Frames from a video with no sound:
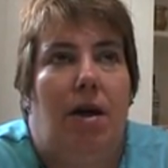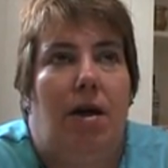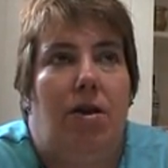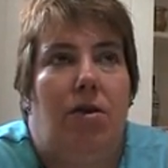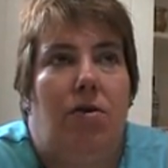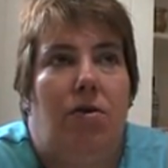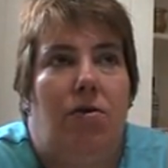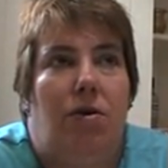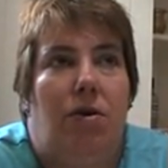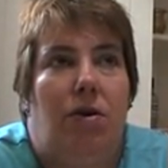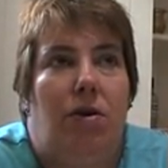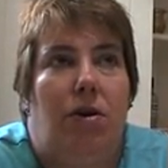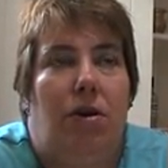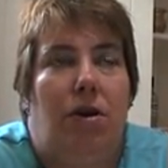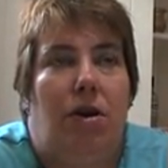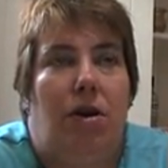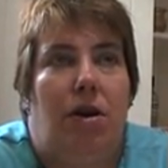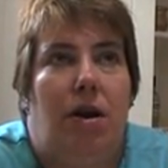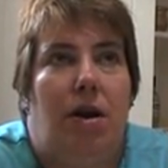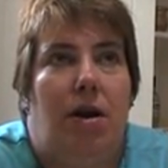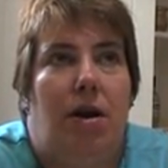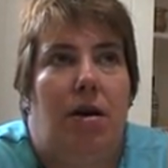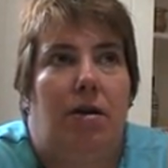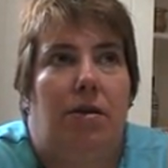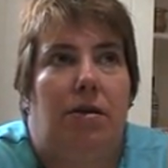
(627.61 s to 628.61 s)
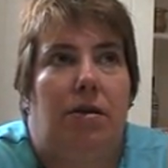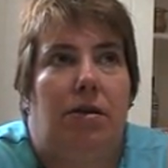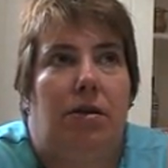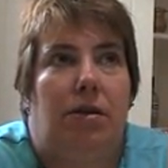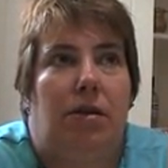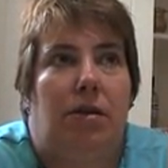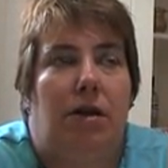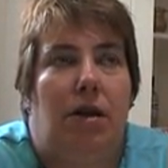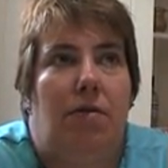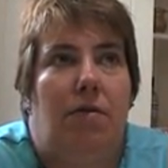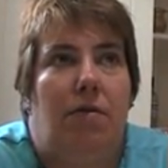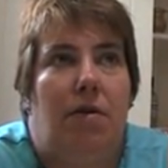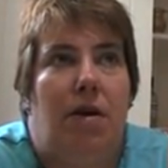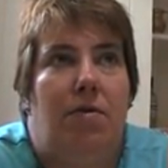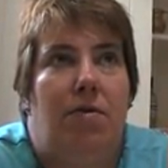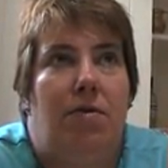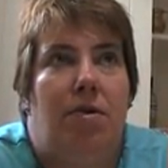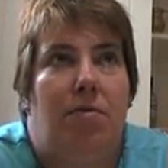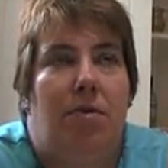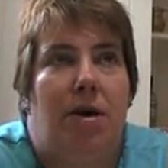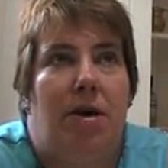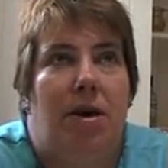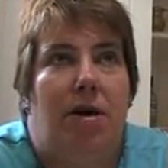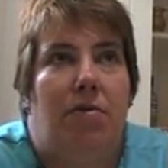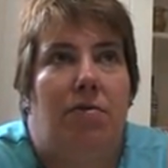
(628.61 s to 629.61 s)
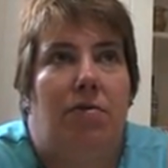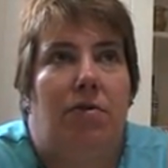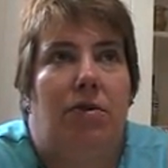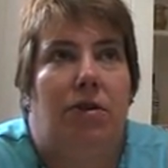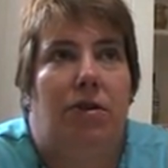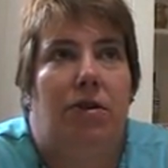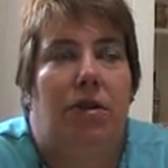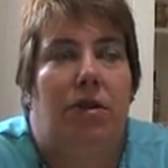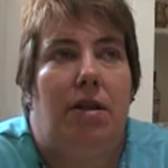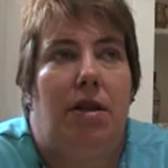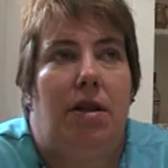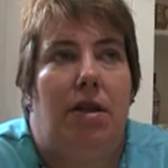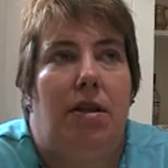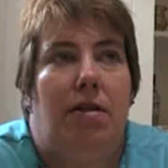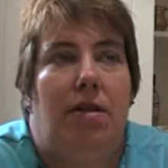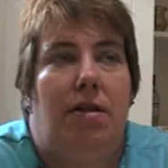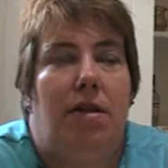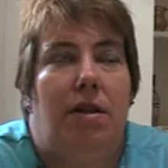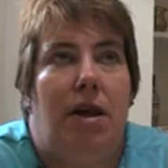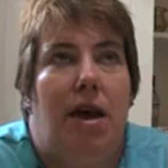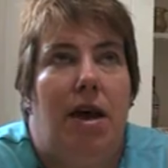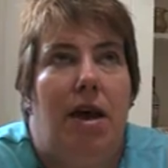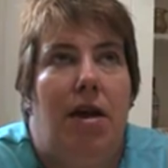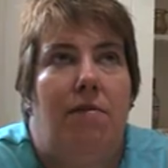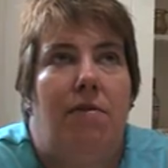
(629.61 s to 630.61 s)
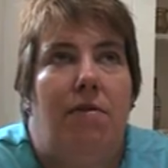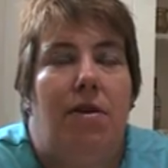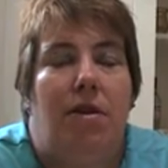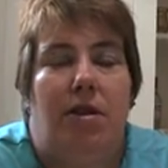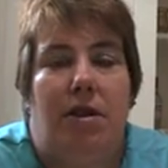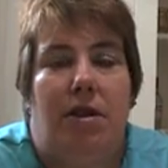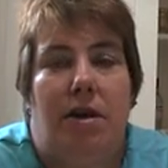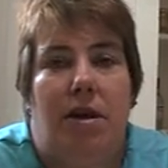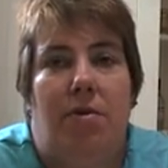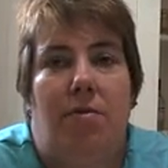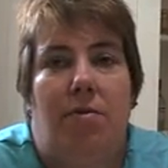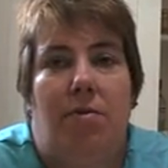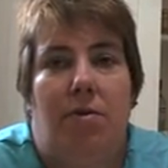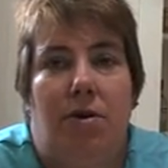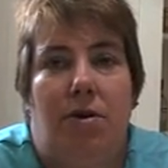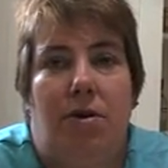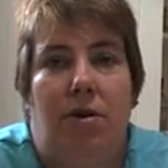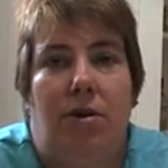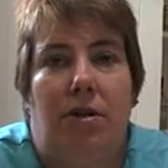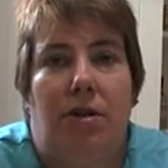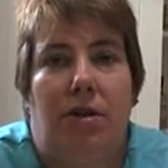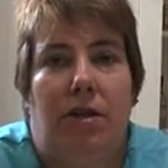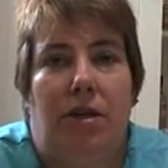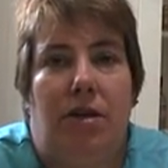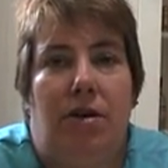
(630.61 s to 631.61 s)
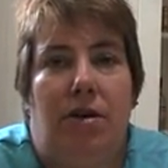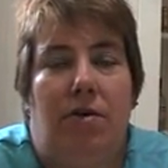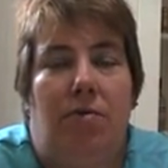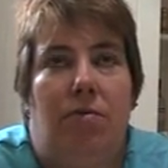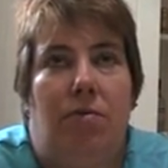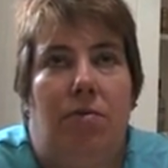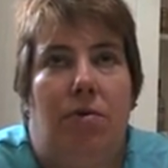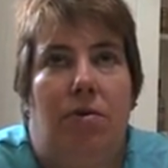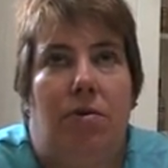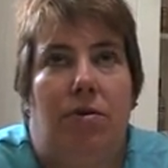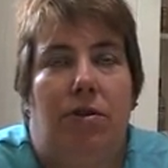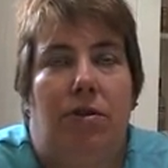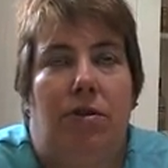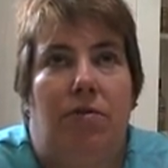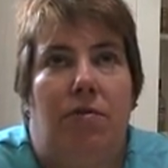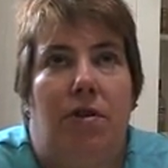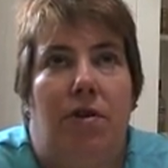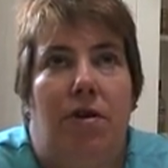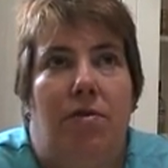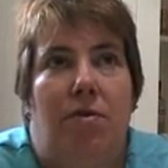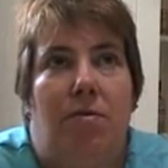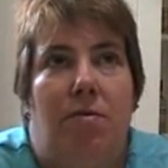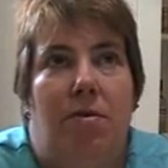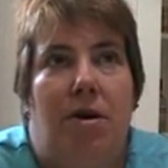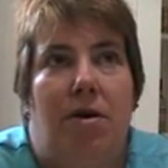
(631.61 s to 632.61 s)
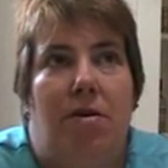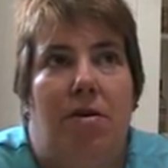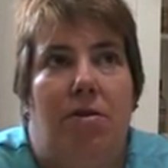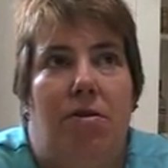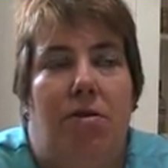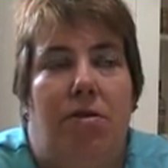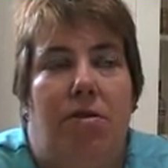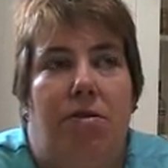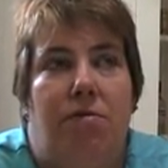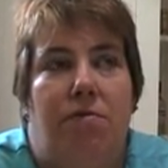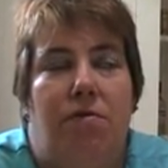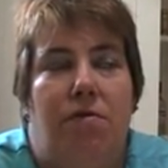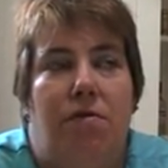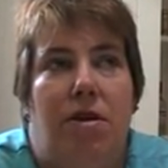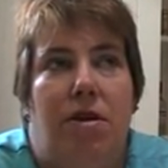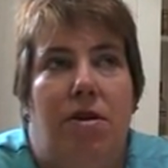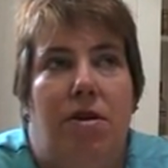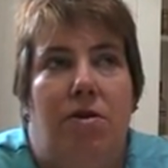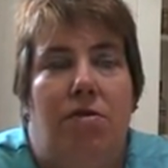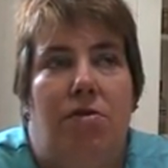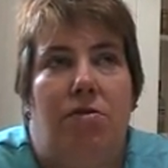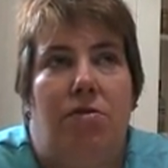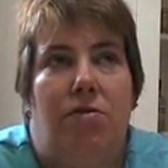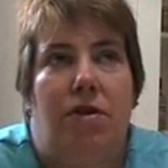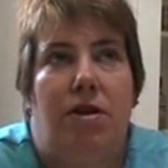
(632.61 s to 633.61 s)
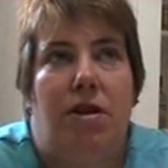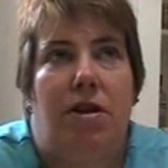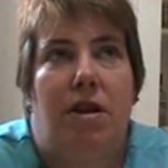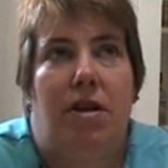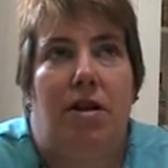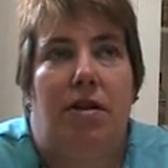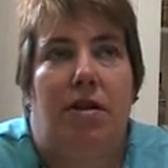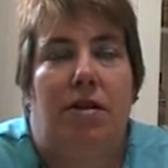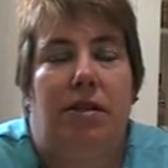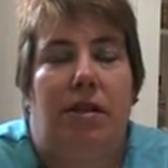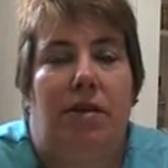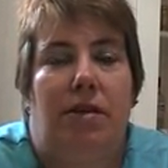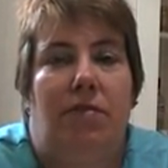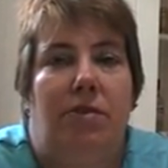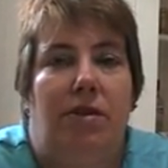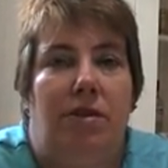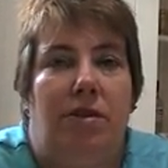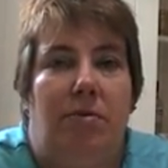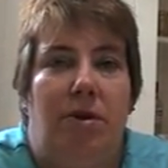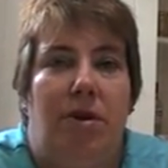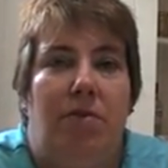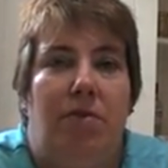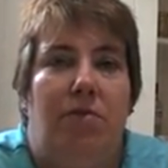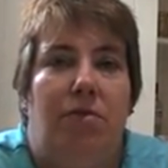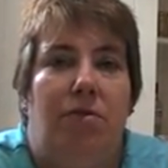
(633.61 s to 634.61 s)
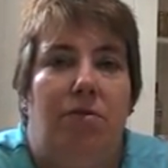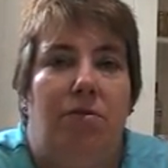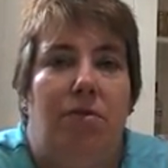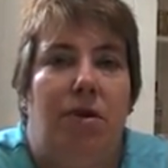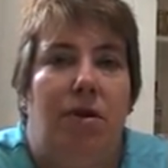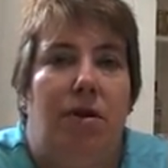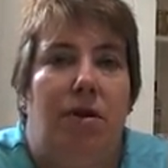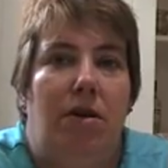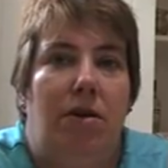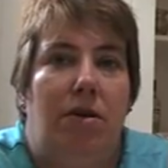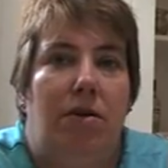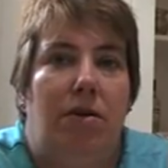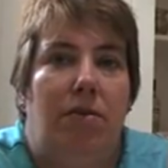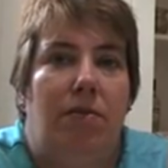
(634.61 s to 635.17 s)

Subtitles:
you're looking at around about, in the area that I worked in, was around about £370 a week.